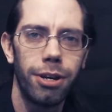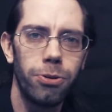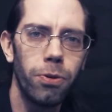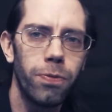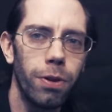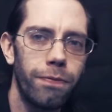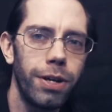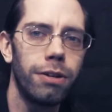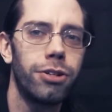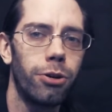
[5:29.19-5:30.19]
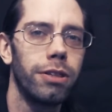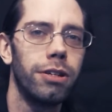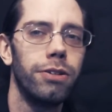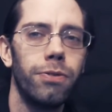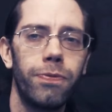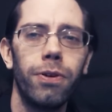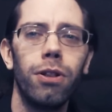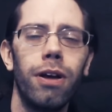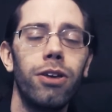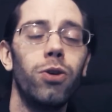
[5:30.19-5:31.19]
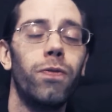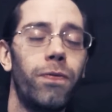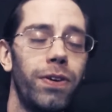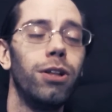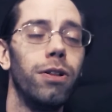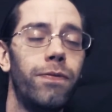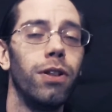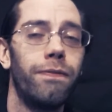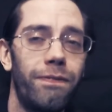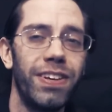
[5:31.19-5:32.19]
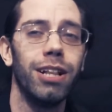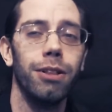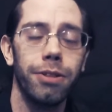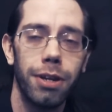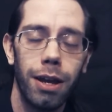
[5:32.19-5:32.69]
You fulfill during the you feel fulfilled.